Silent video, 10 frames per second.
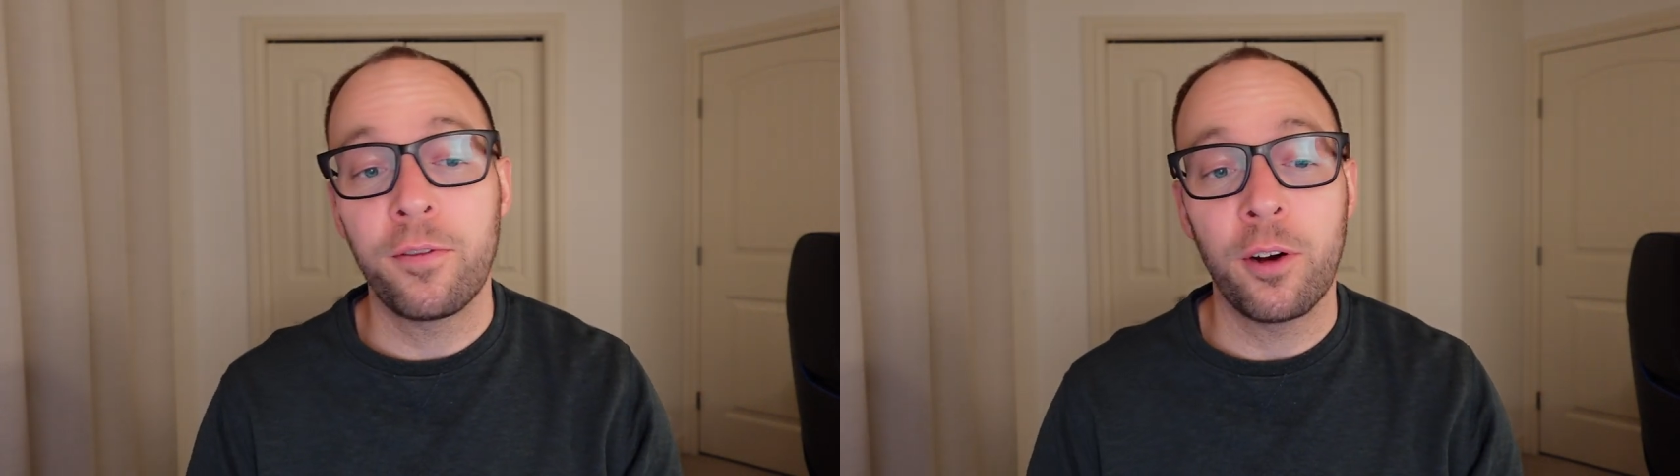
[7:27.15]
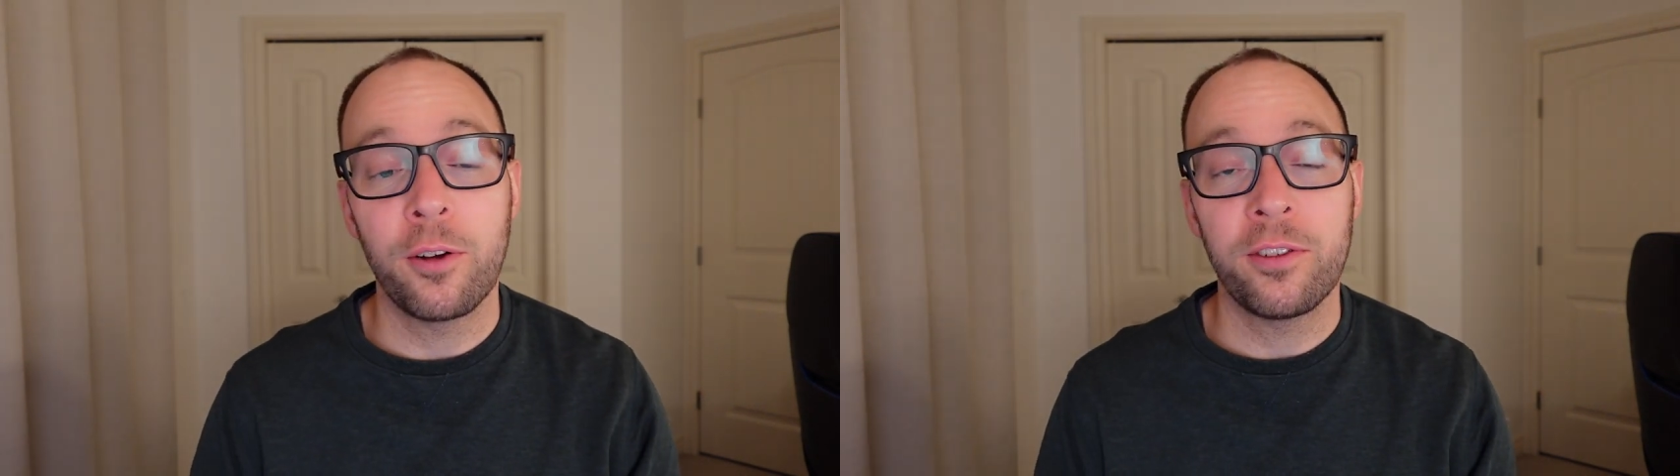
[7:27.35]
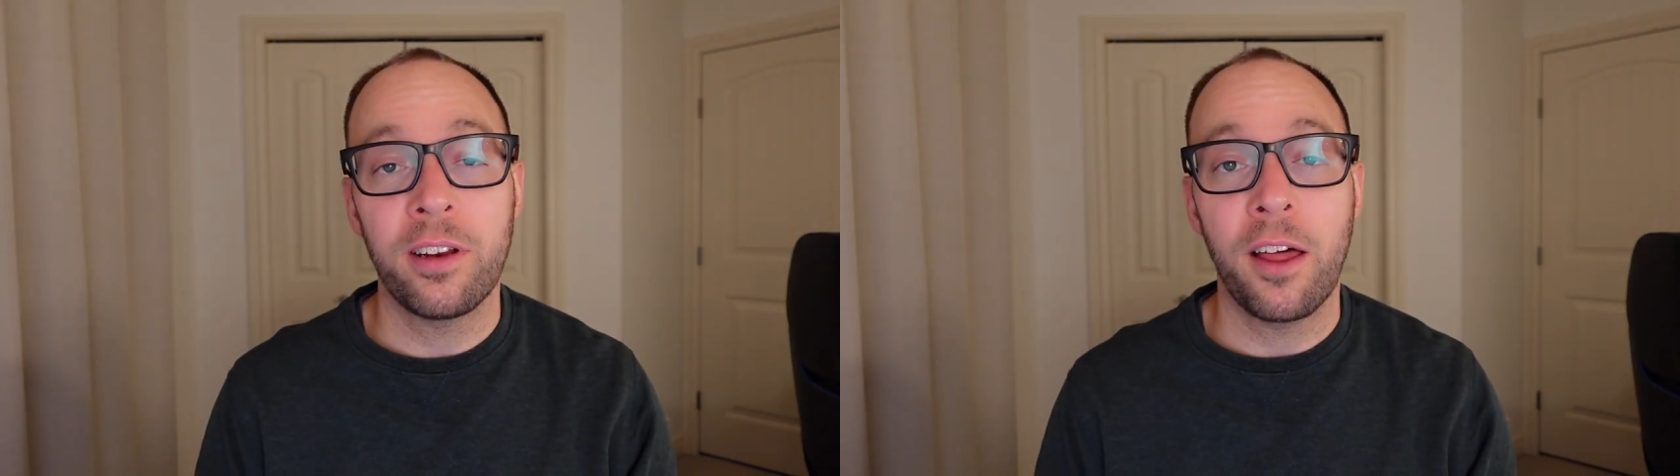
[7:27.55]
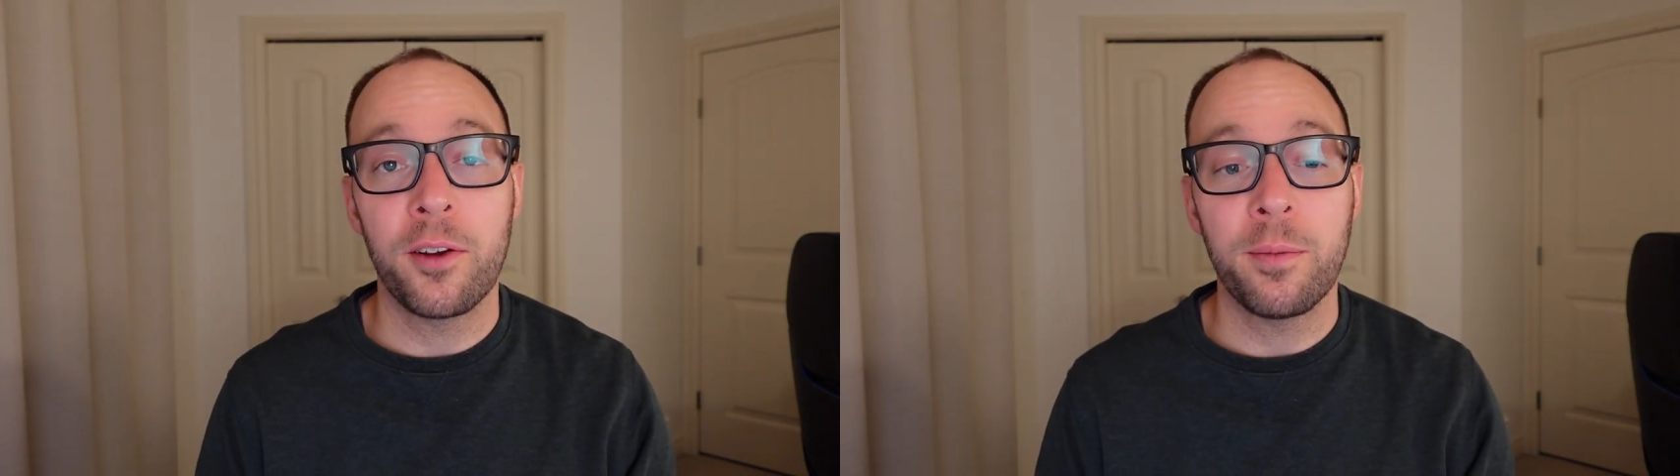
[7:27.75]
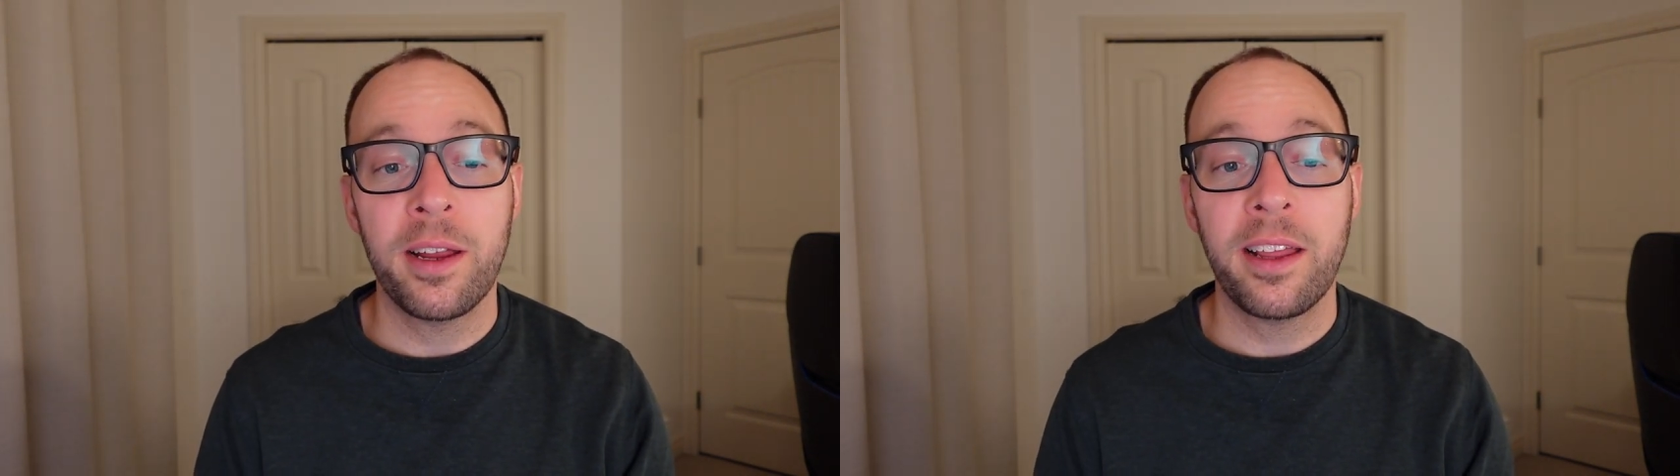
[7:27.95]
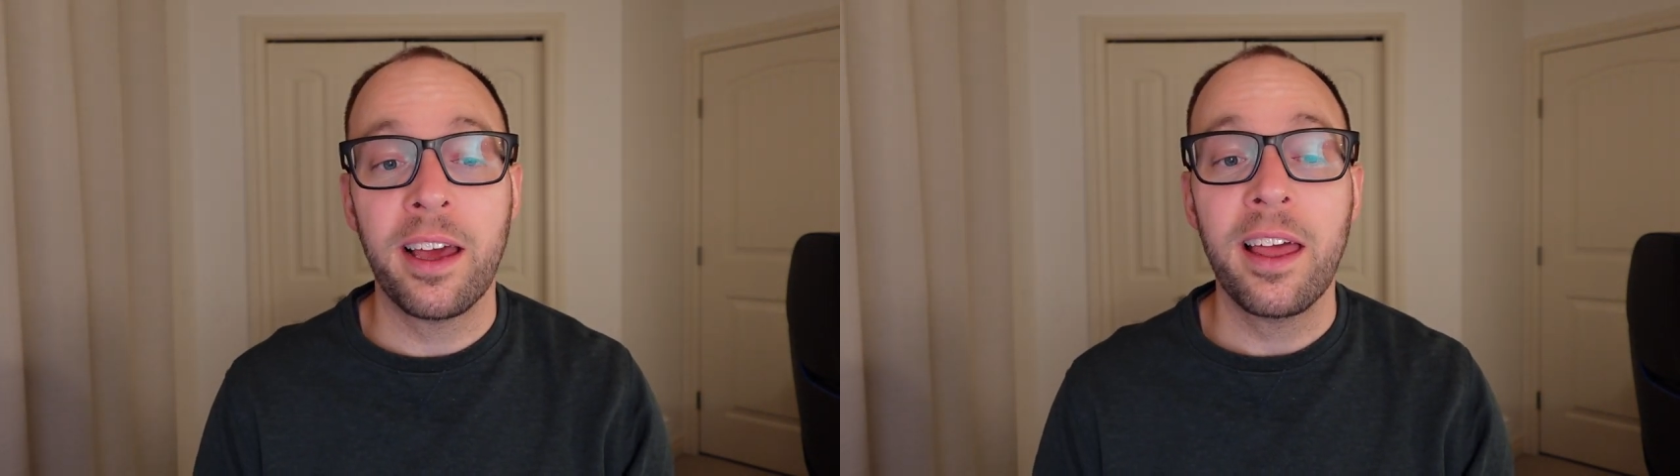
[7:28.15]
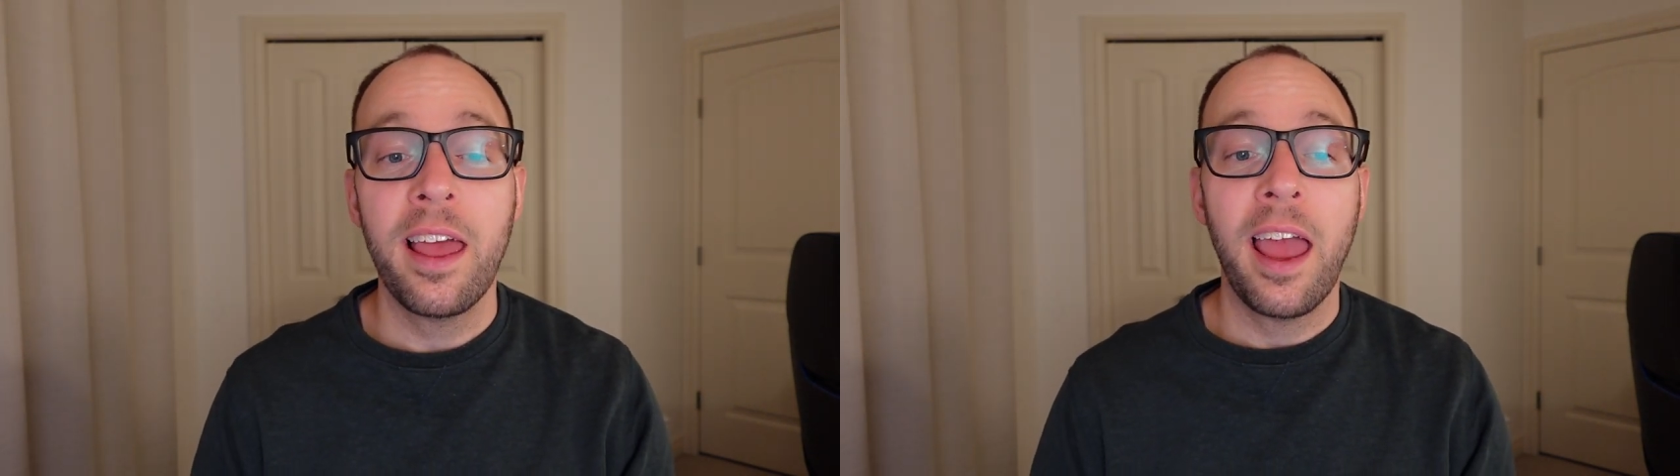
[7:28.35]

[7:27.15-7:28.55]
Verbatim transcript: photos and other media,